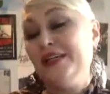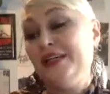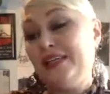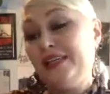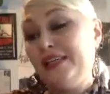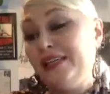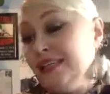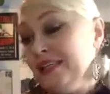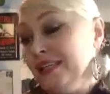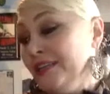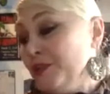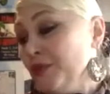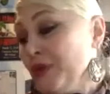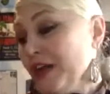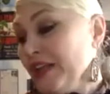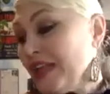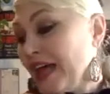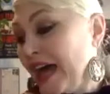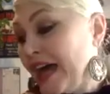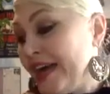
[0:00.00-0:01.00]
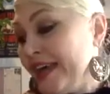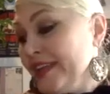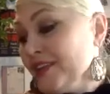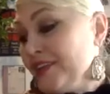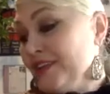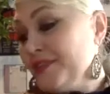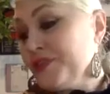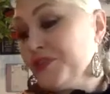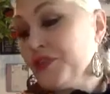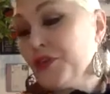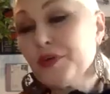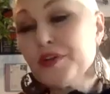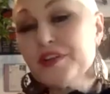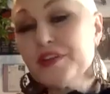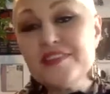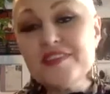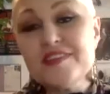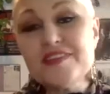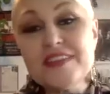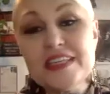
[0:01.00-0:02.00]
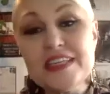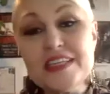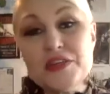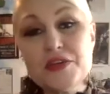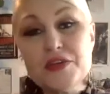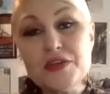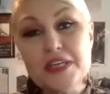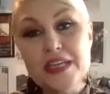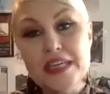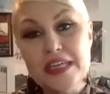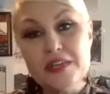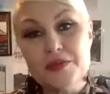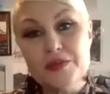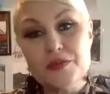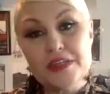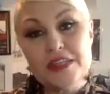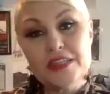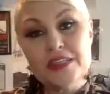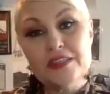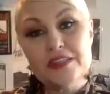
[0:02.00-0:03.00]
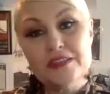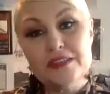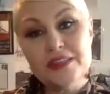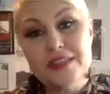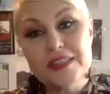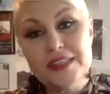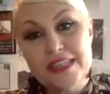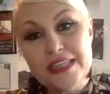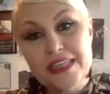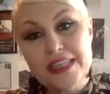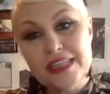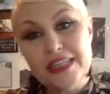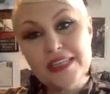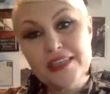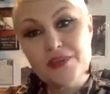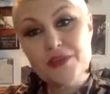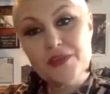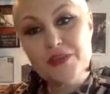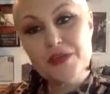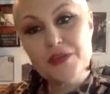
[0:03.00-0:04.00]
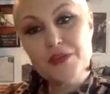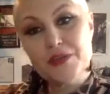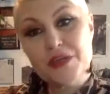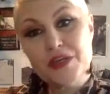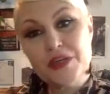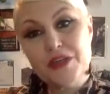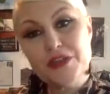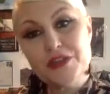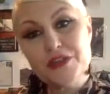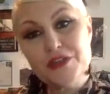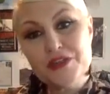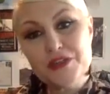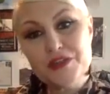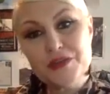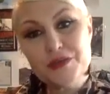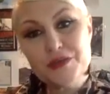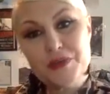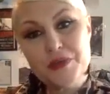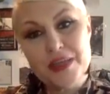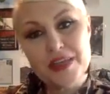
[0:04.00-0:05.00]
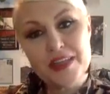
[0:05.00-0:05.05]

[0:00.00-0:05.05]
Well, I look forward to seeing you in the real world when